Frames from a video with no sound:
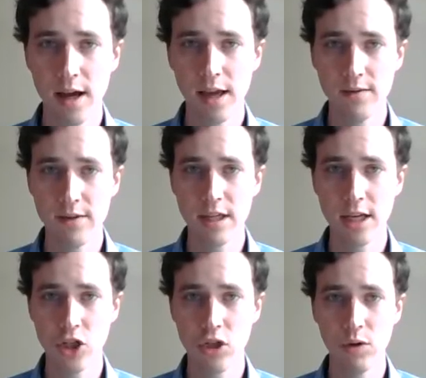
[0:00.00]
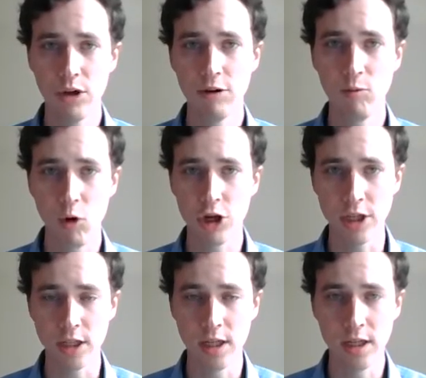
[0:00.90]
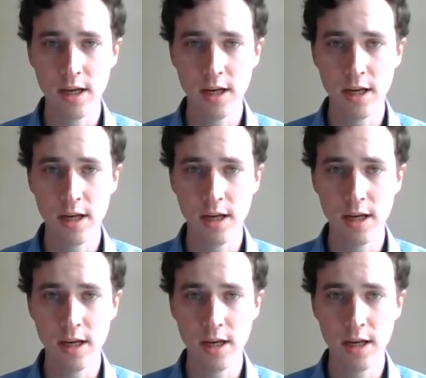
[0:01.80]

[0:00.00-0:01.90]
given to the issue here in Washington.